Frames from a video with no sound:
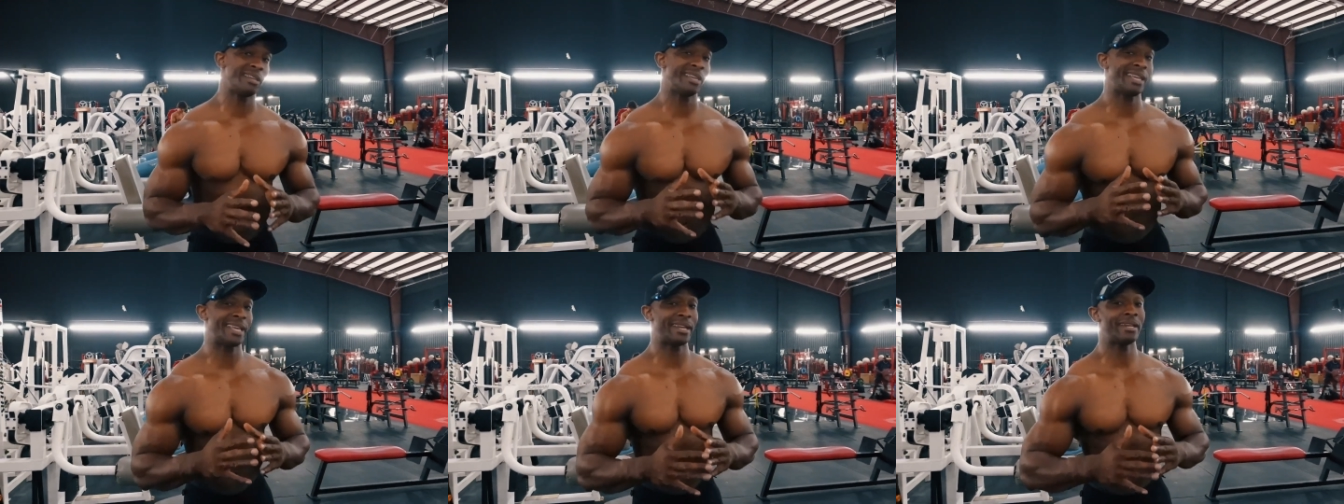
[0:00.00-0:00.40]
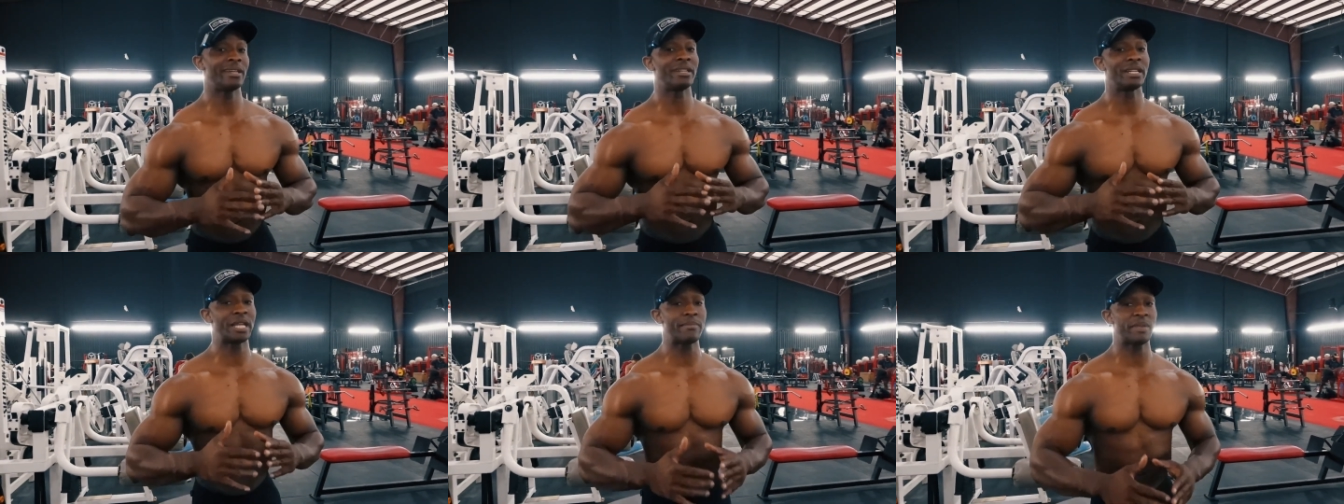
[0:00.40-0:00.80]
it
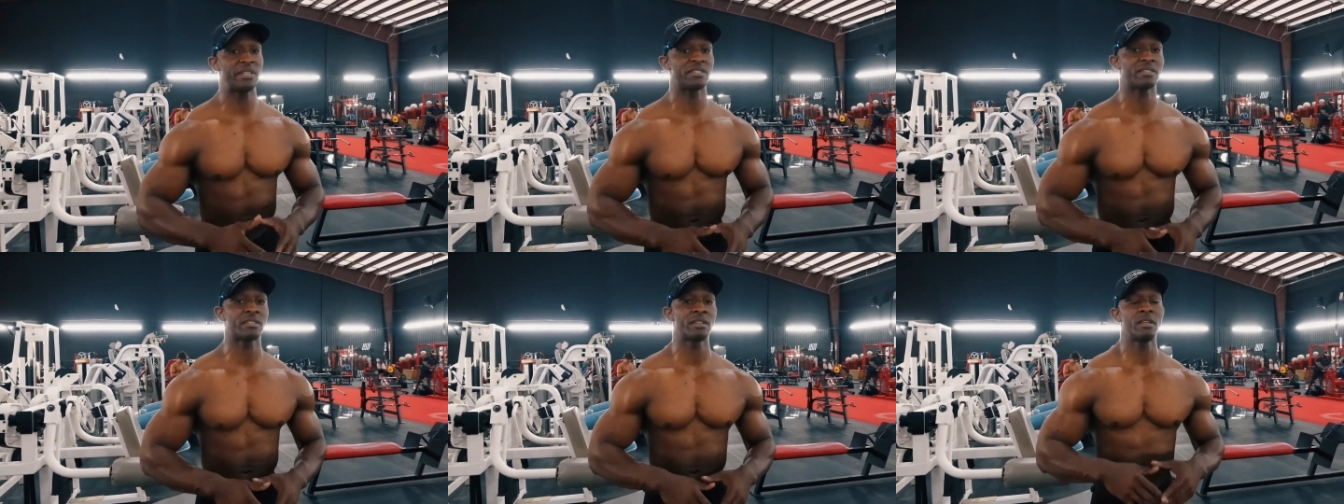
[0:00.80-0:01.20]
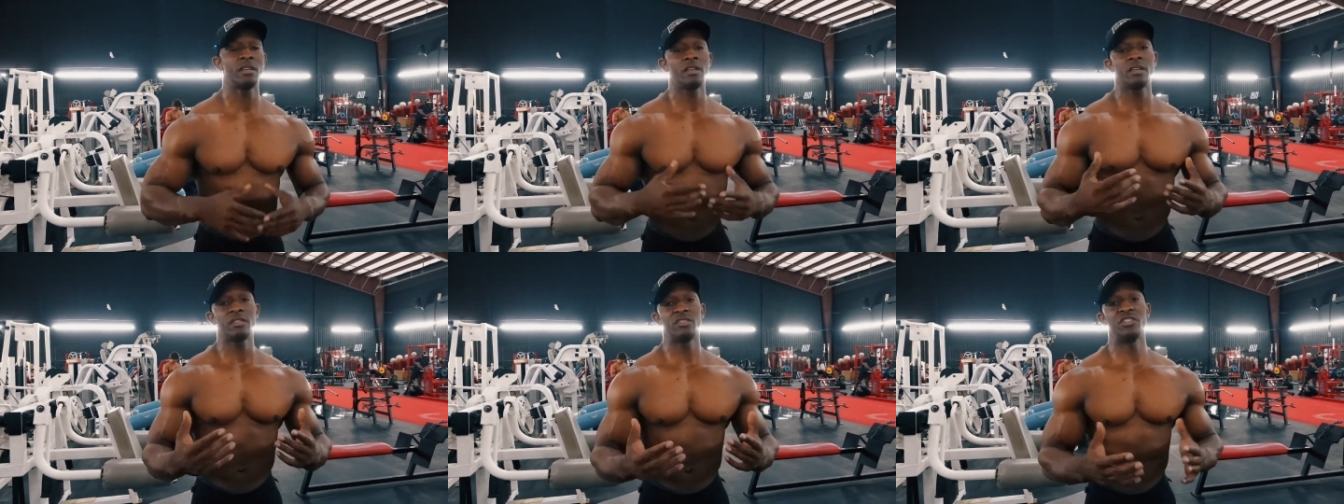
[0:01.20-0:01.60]
limits
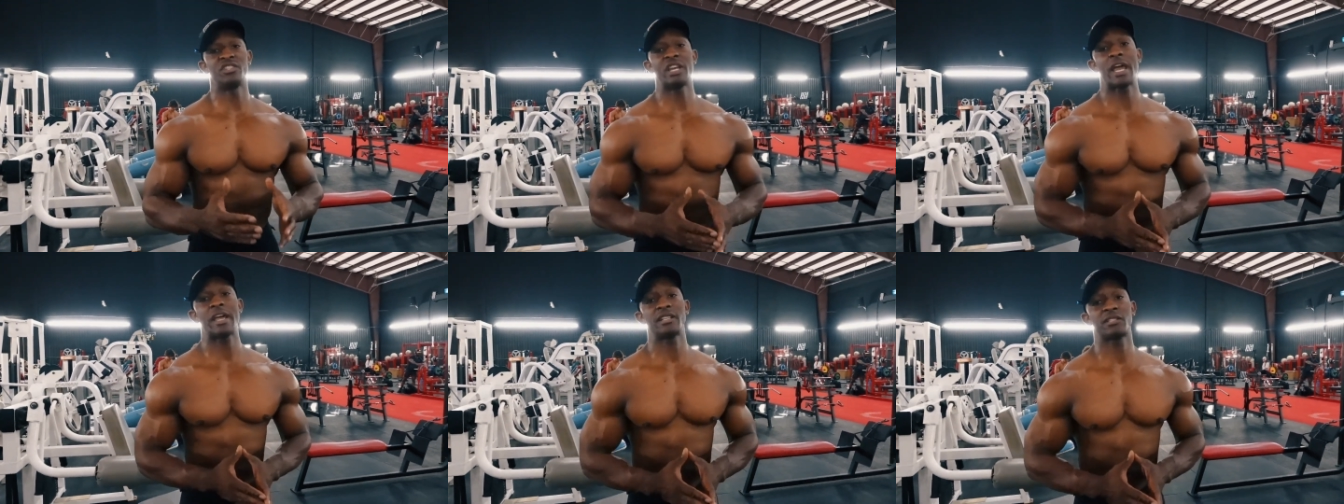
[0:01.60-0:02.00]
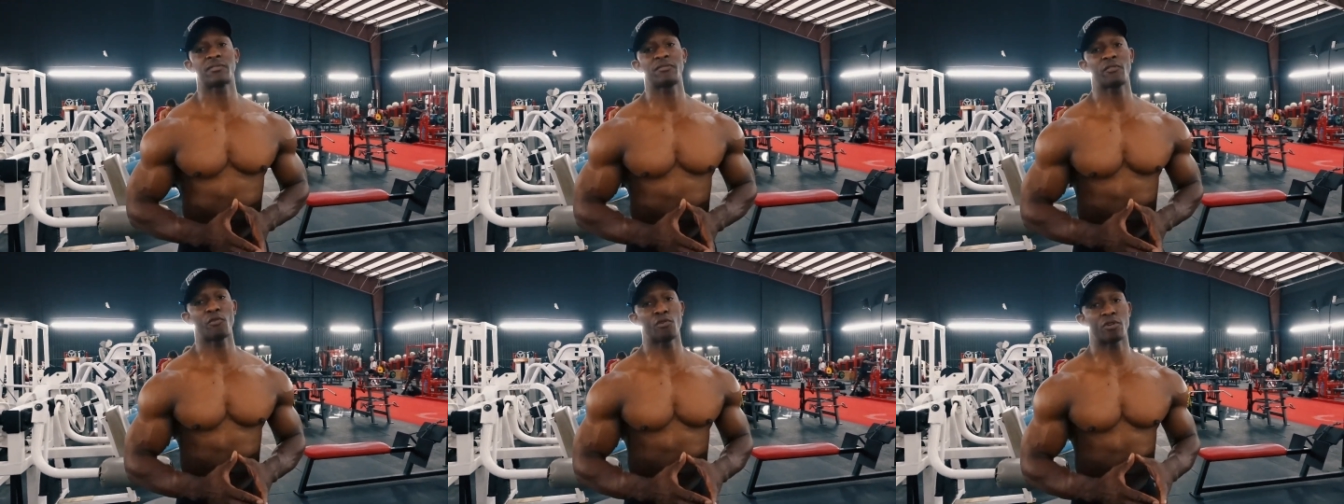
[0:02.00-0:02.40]
the chance
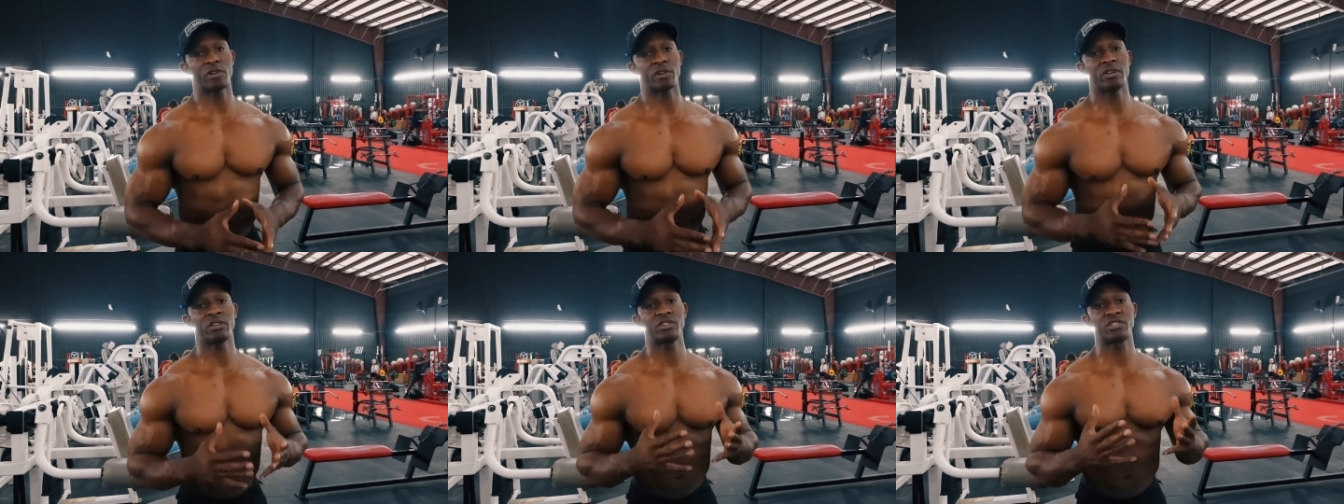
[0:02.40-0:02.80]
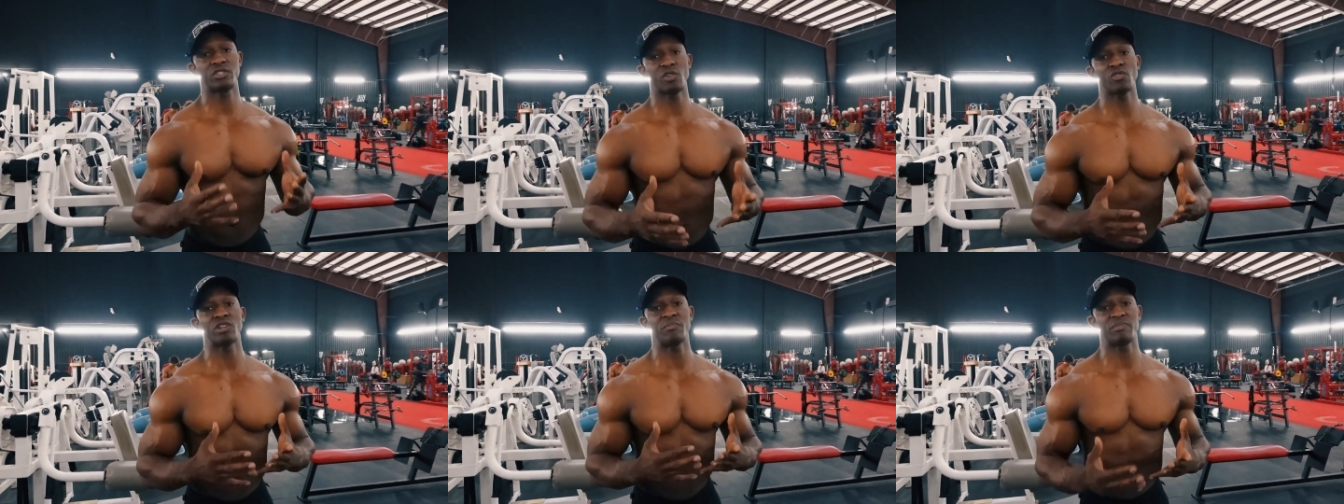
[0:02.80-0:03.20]
for
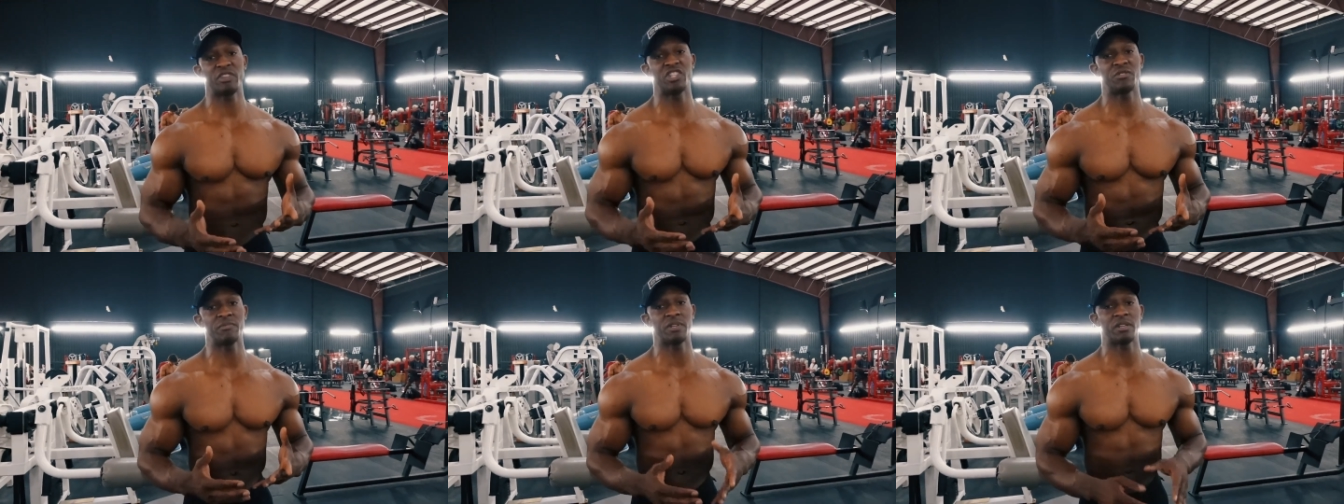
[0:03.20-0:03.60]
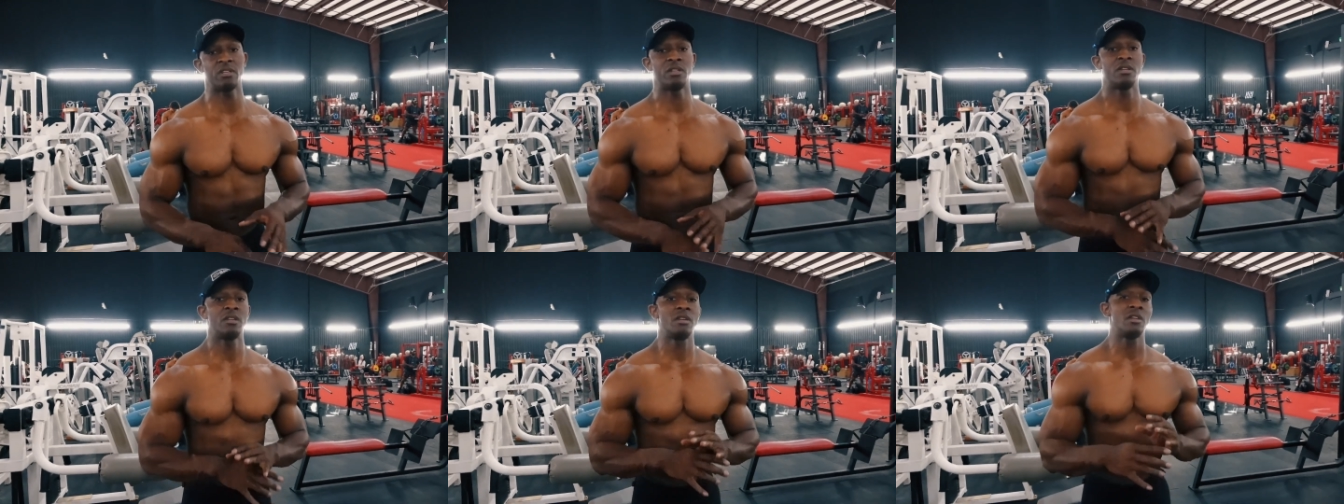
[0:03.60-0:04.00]
shoulder impingement
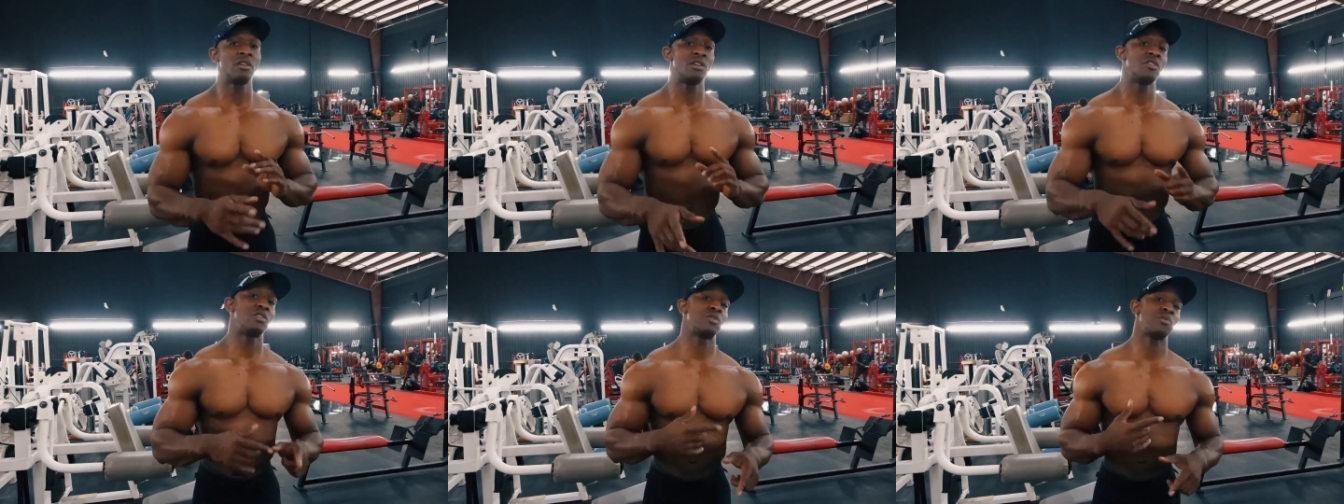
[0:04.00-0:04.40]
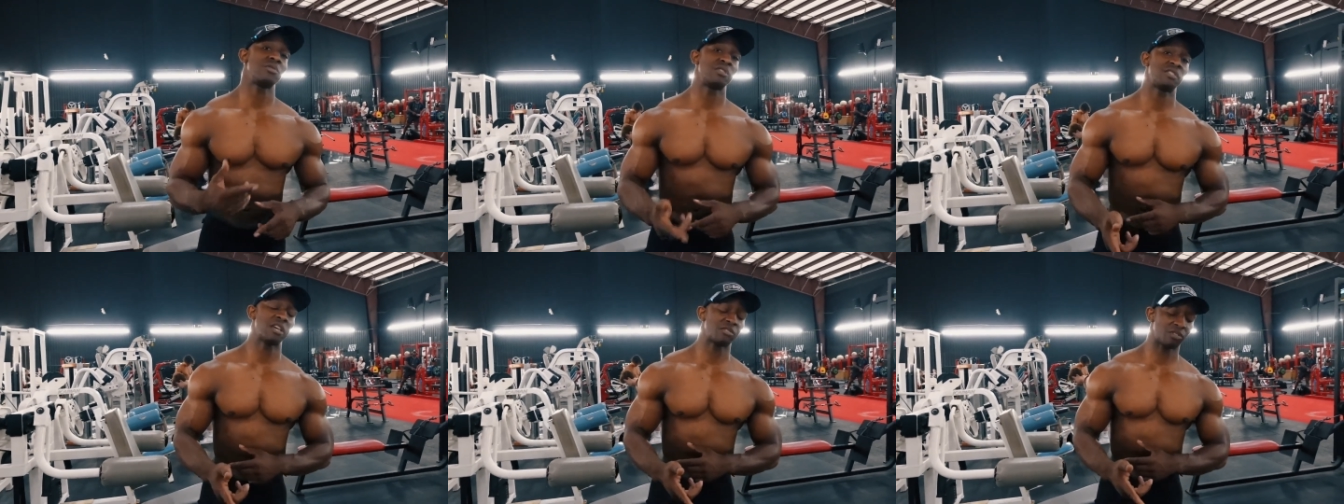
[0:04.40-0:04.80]
during
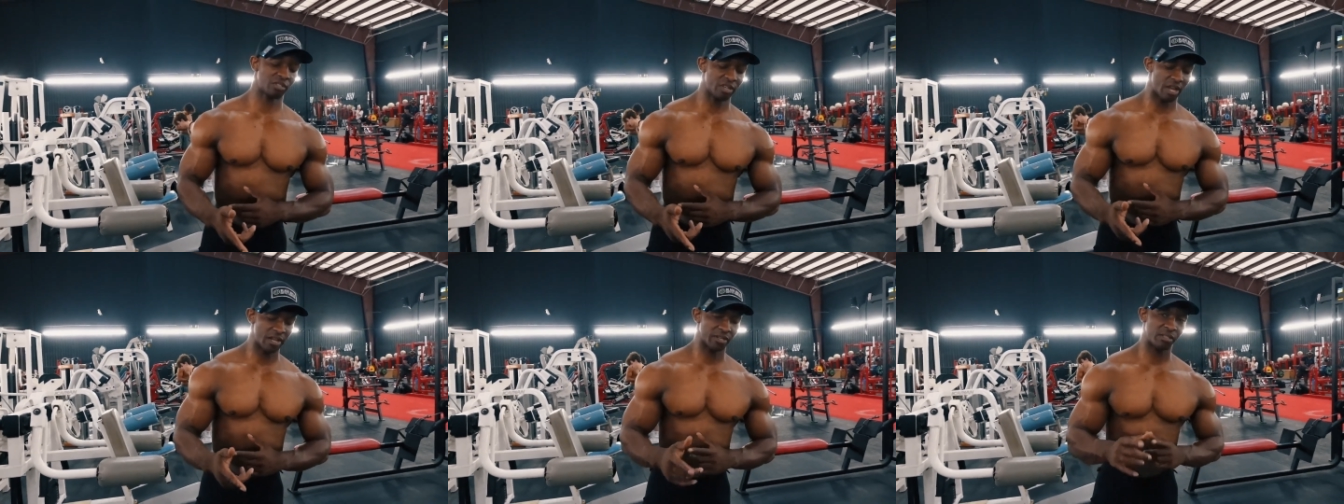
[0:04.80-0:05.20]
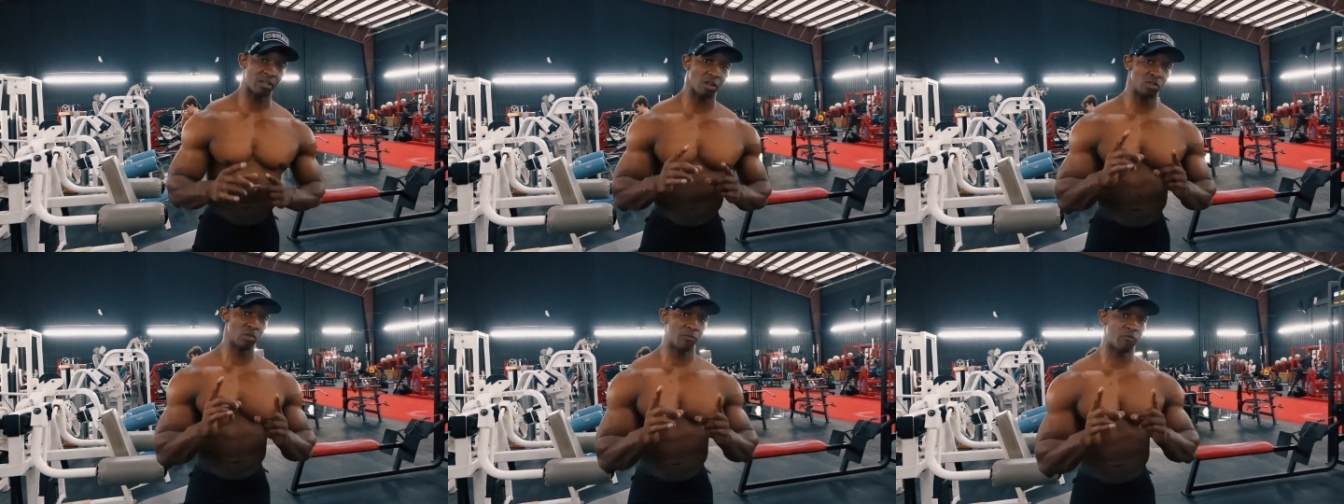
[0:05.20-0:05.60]
this exercise. So
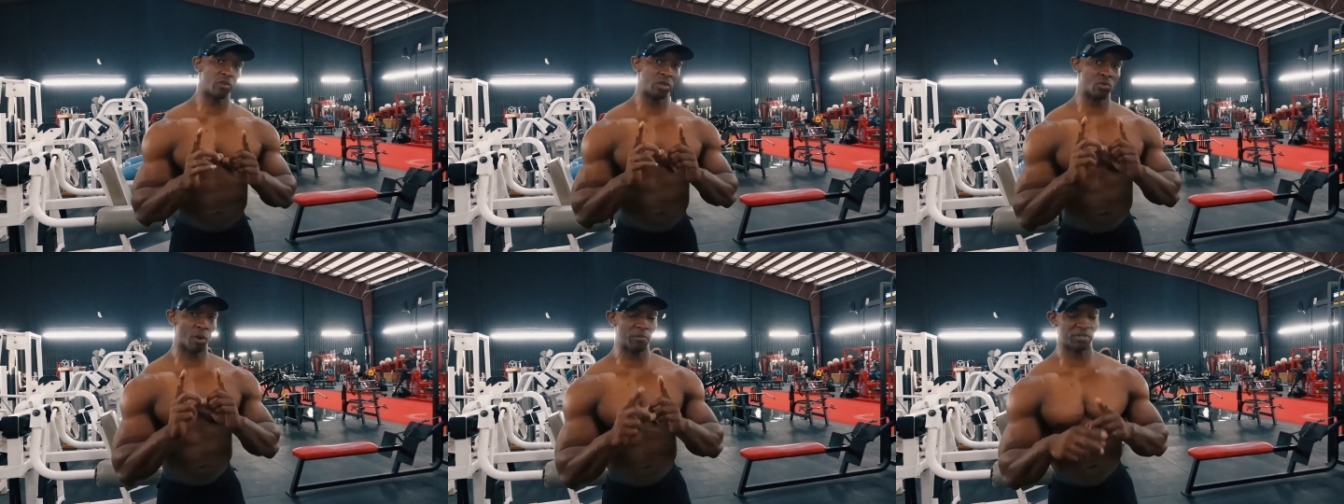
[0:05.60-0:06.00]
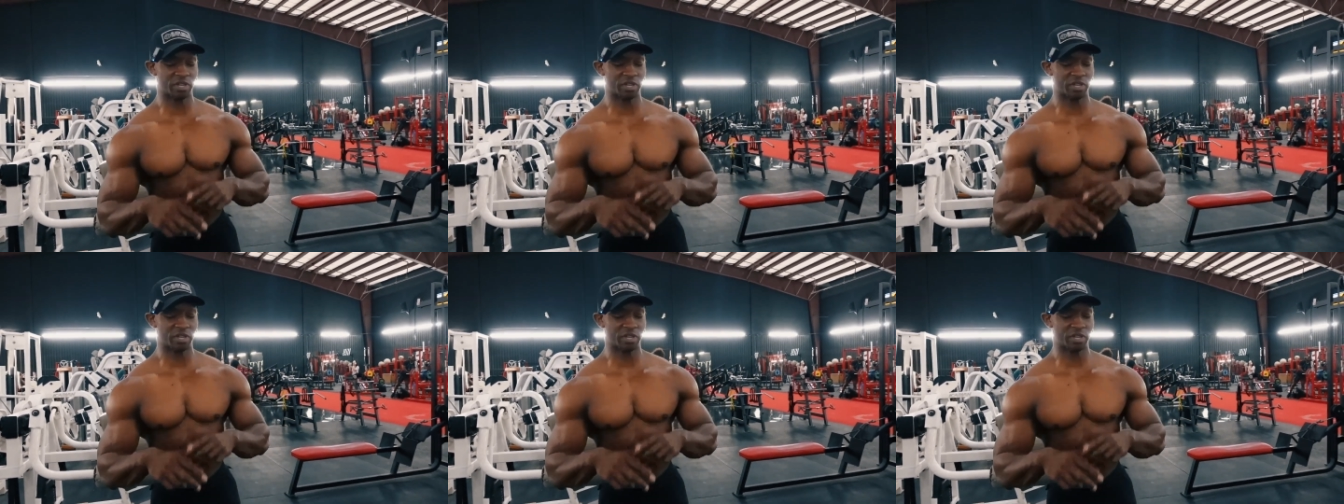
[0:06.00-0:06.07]
I'll do it for you one more